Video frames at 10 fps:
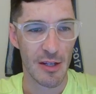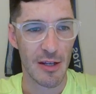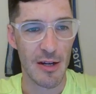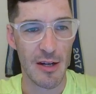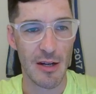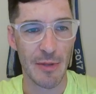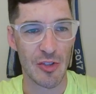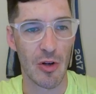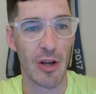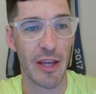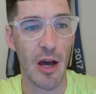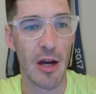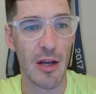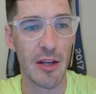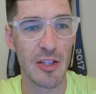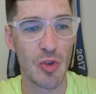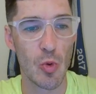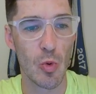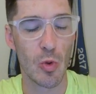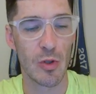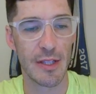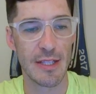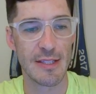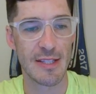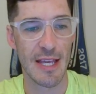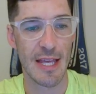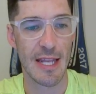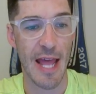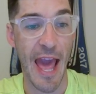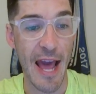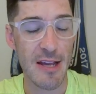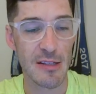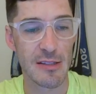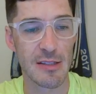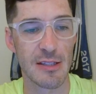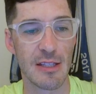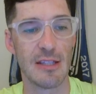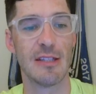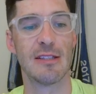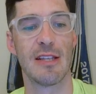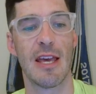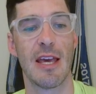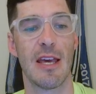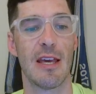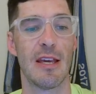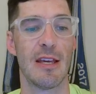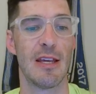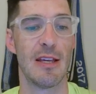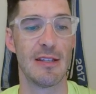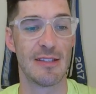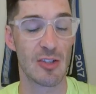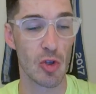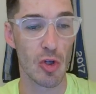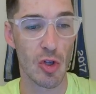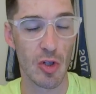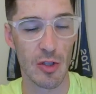I'm not sure. Okay, cutting tool is an axe, is a scissor,